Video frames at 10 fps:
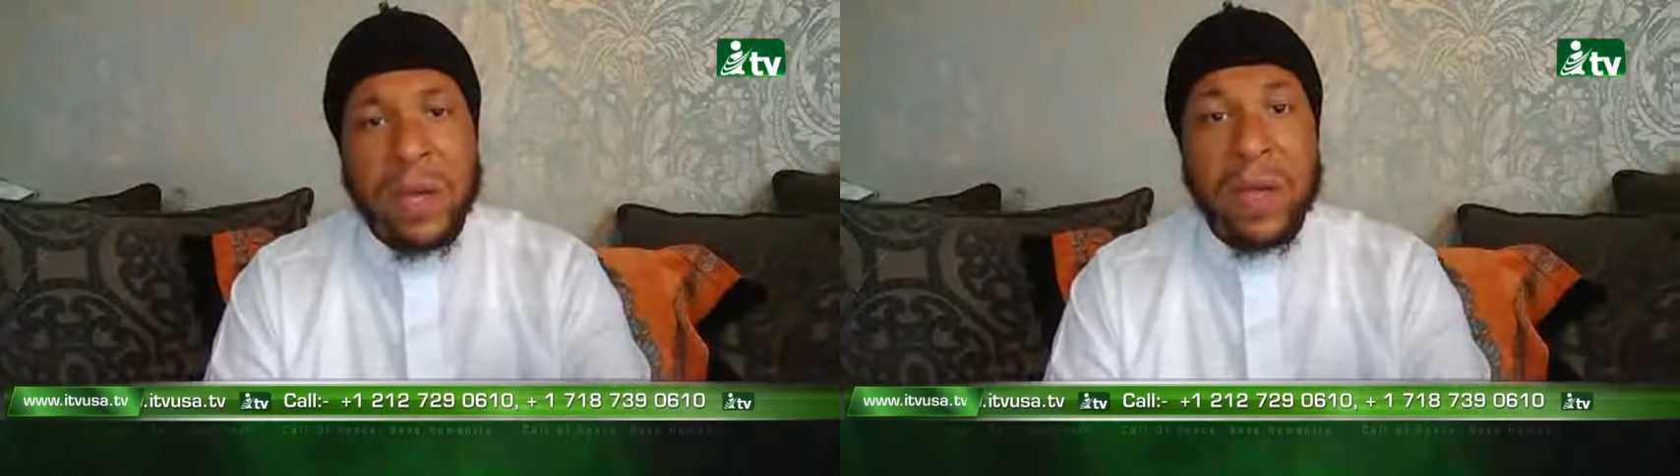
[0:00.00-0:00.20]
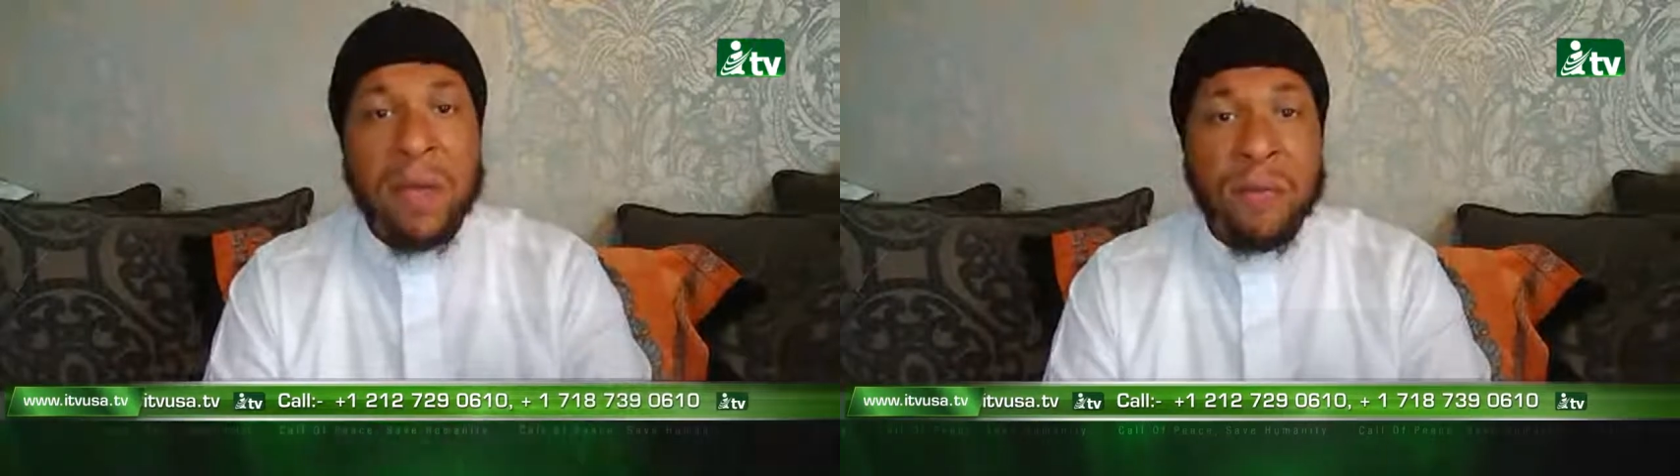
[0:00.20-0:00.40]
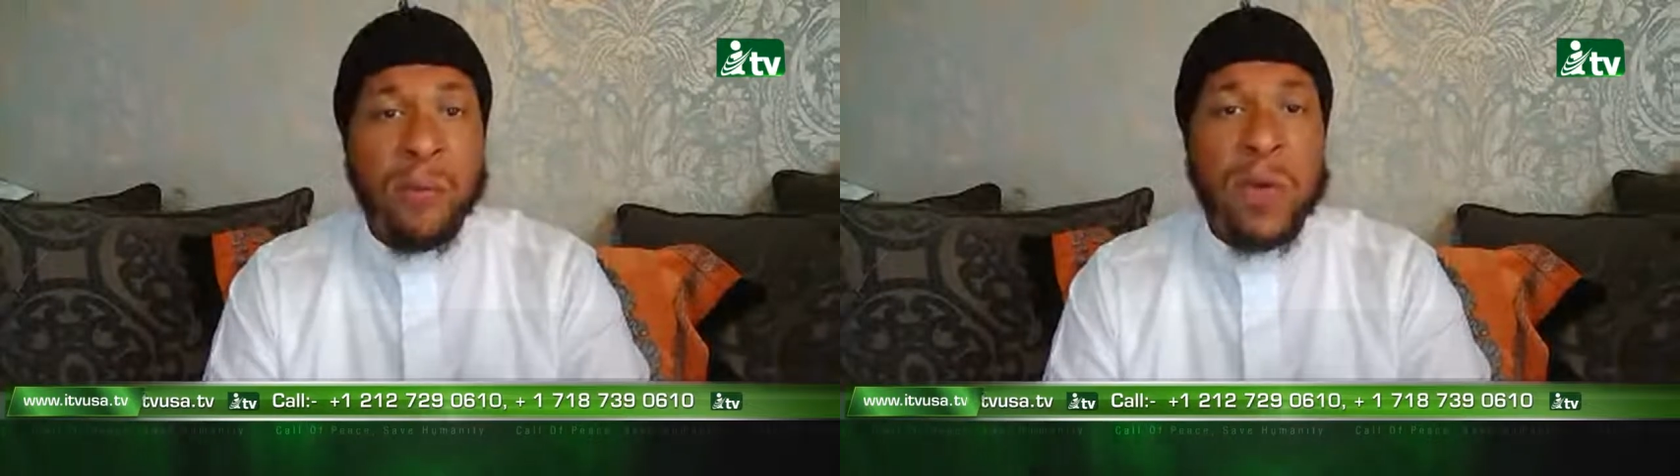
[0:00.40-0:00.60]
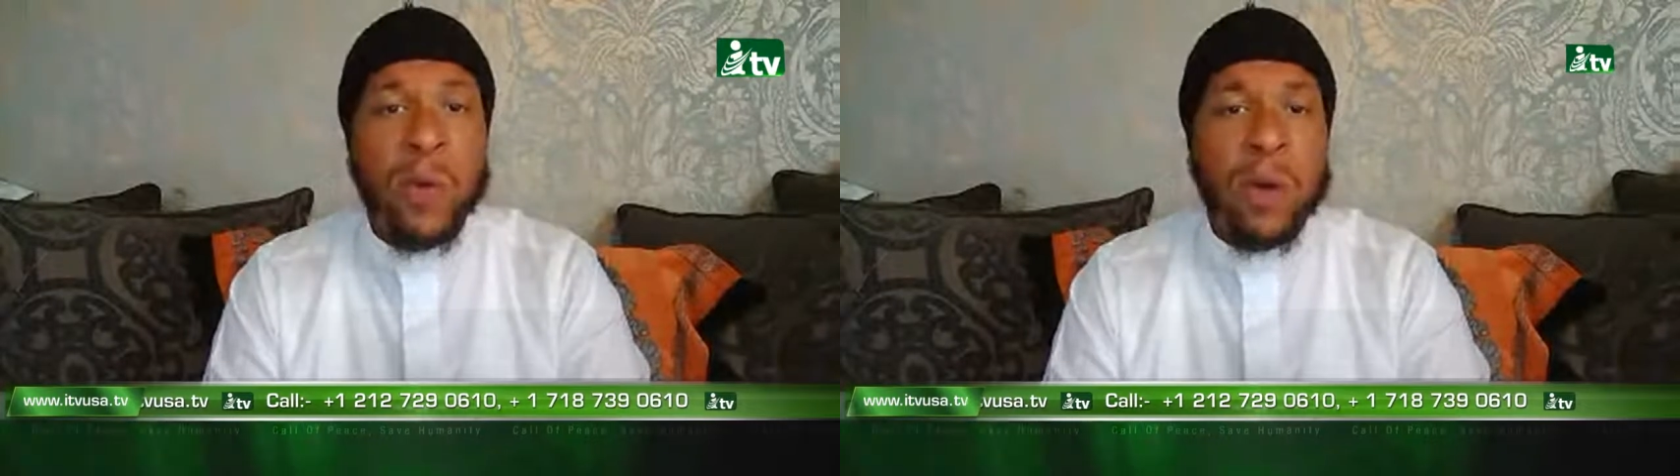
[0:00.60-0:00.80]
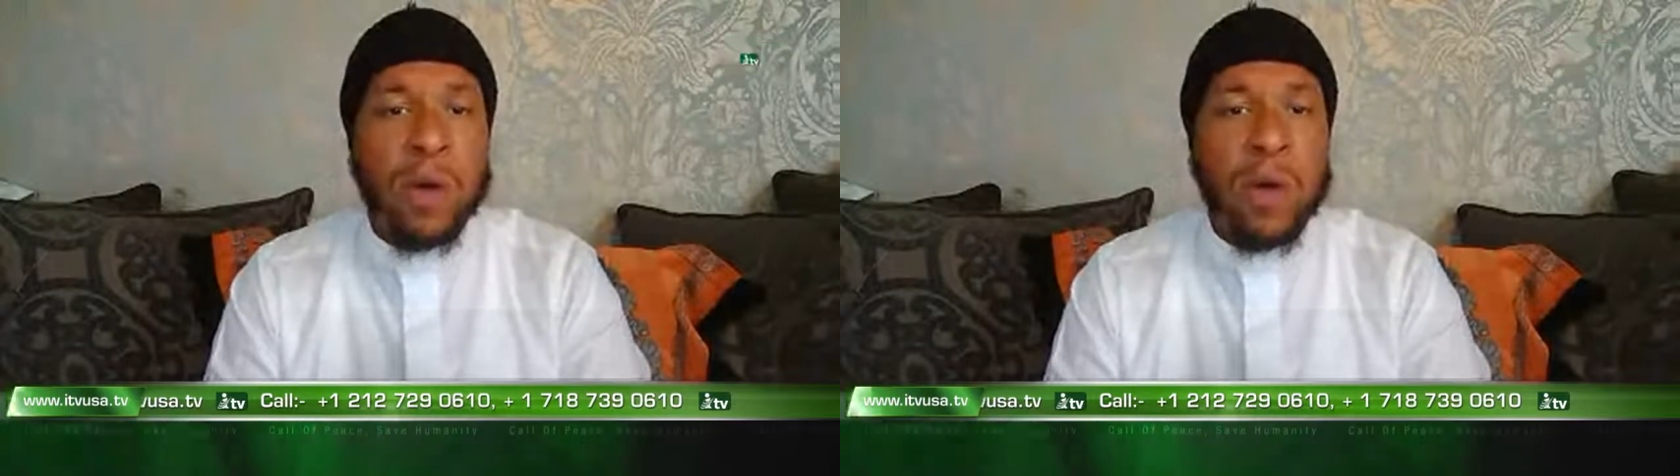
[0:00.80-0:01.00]
if we
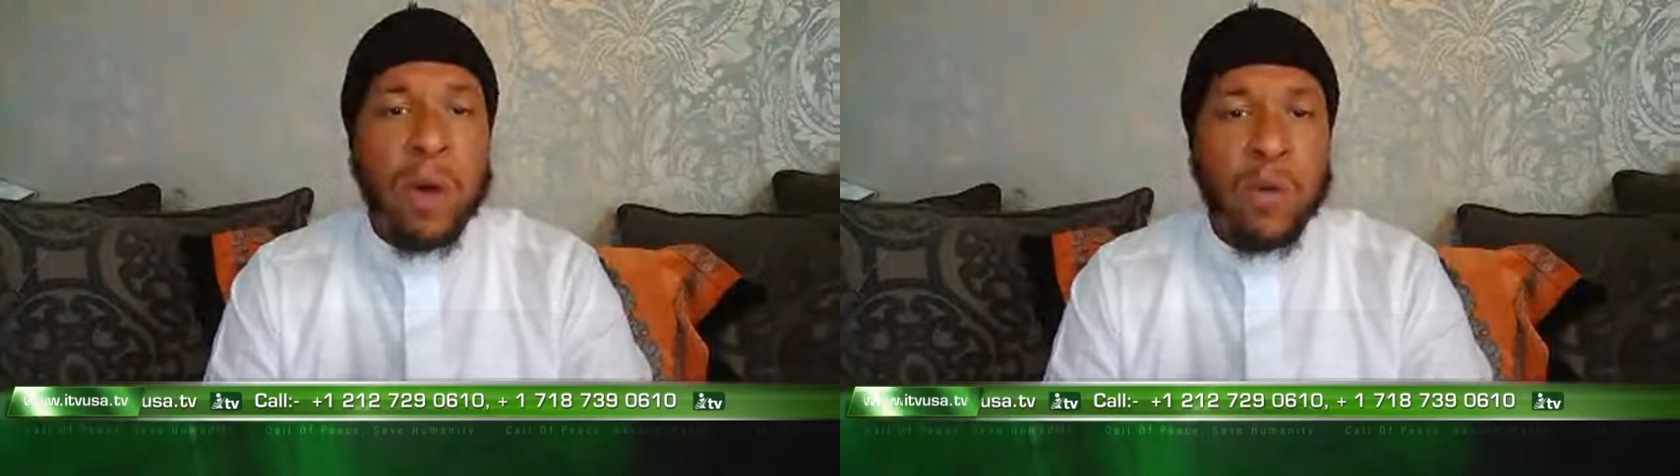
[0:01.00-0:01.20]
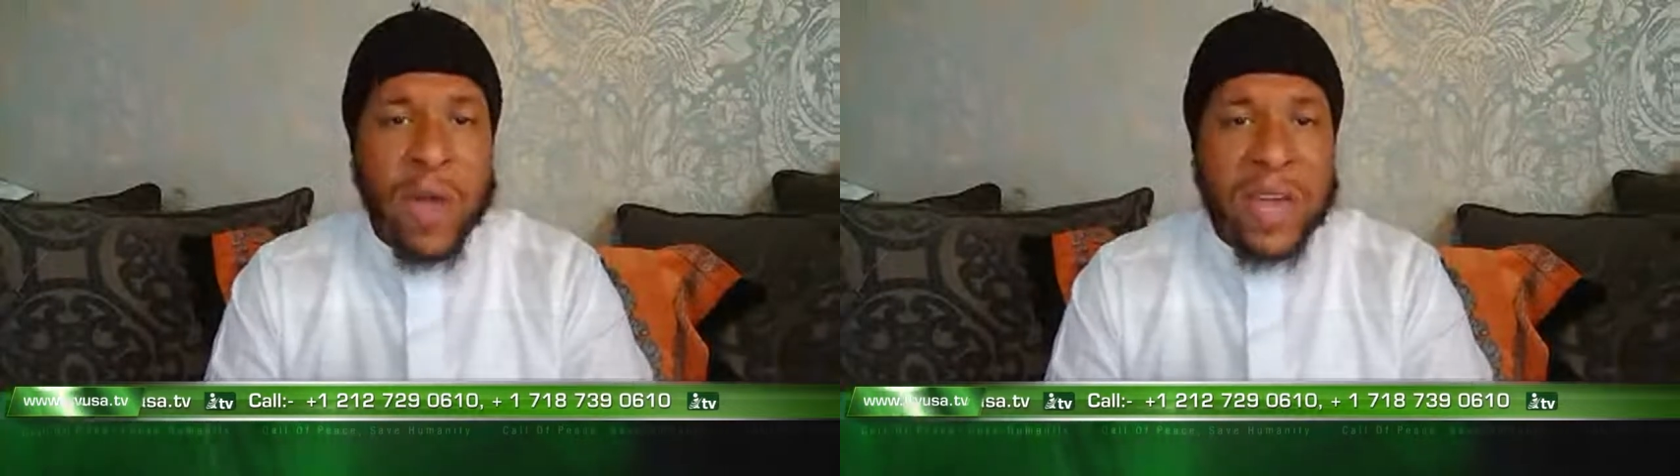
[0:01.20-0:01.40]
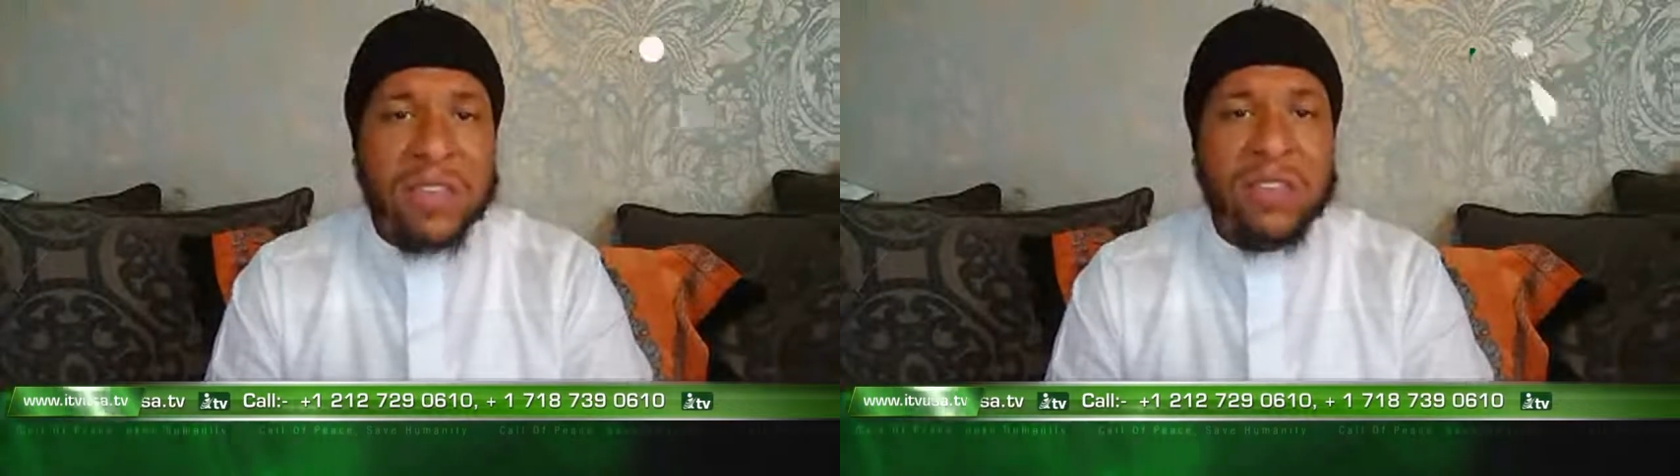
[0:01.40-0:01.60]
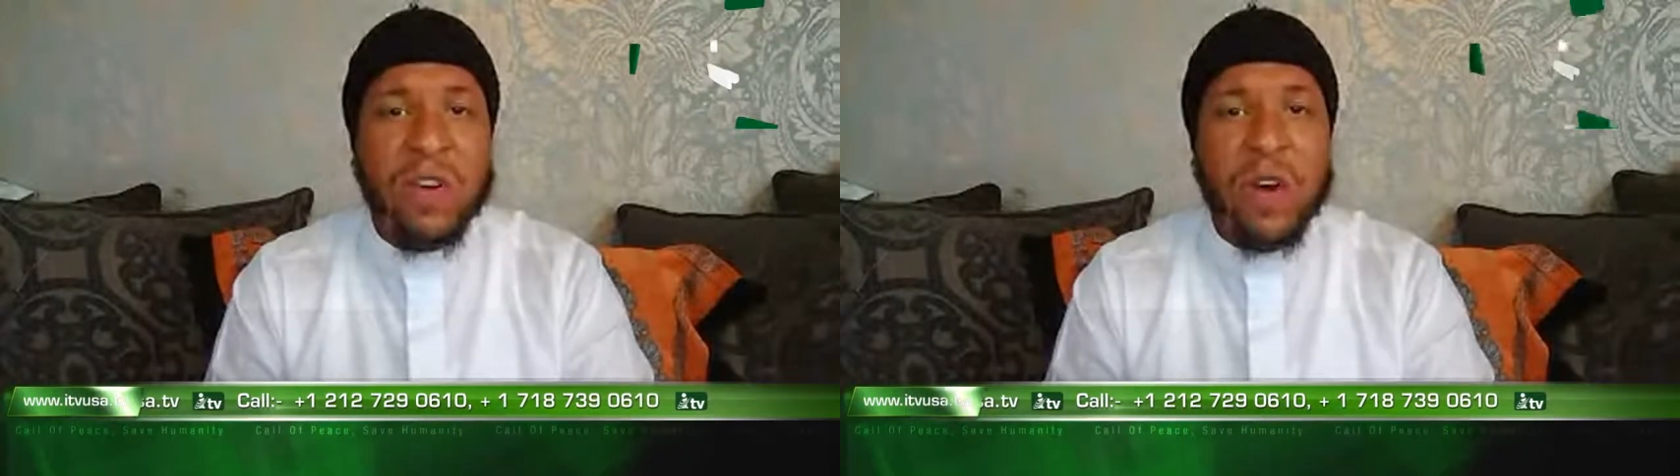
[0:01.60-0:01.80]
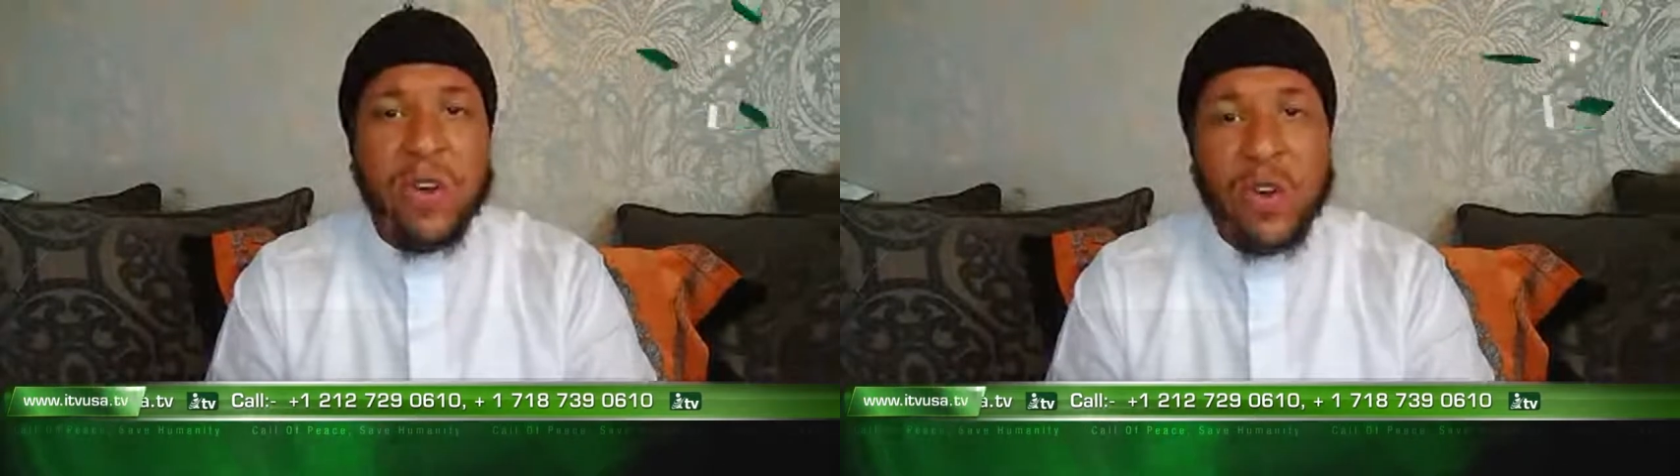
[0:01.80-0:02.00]
were raised
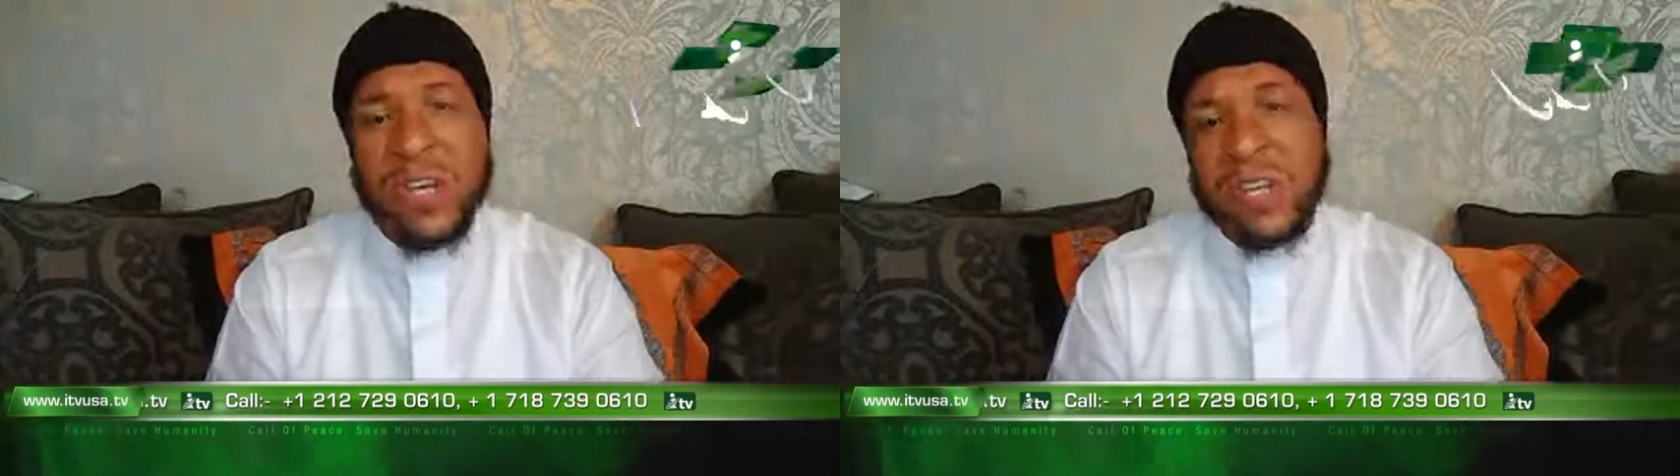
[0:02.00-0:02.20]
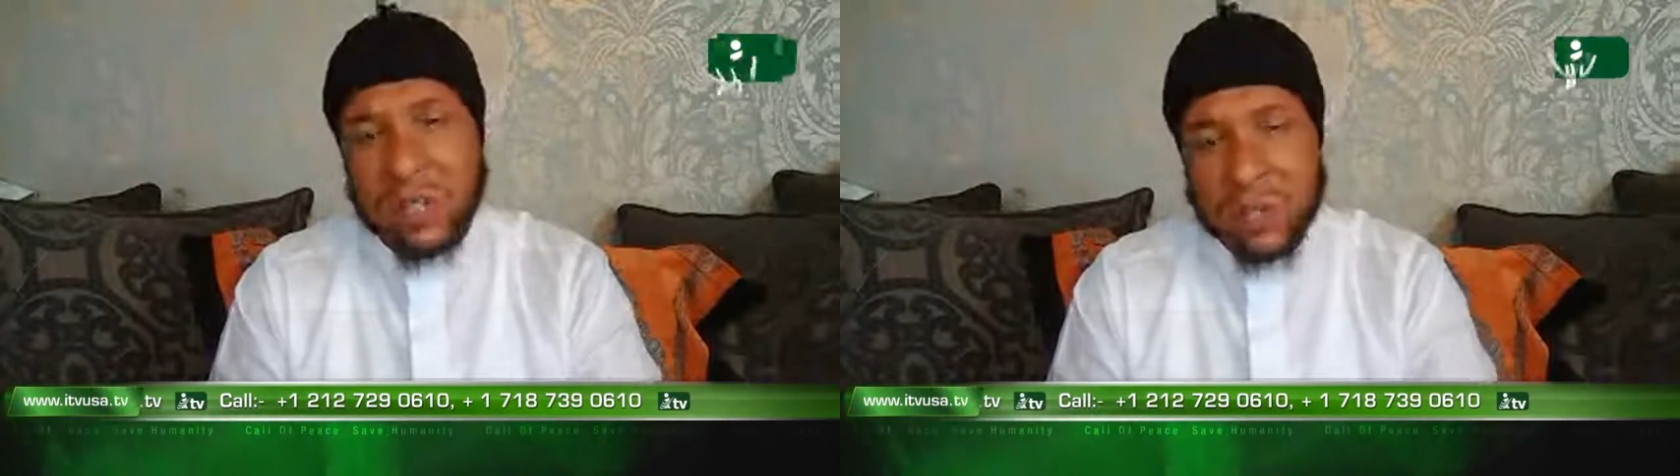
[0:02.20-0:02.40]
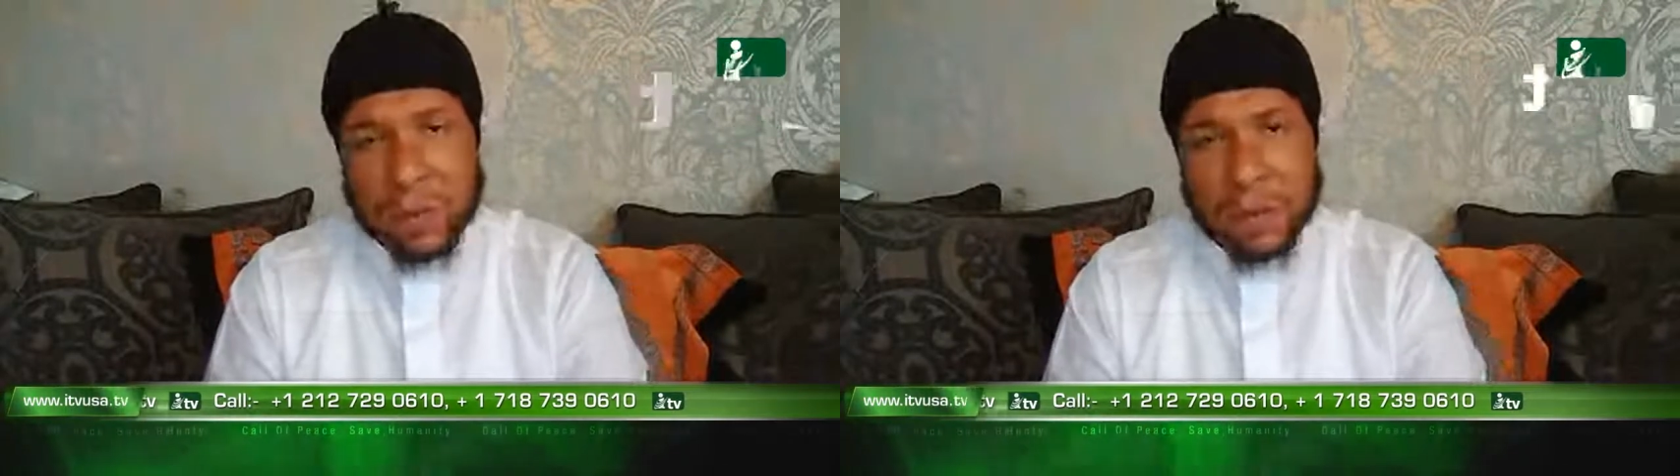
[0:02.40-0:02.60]
on goodness.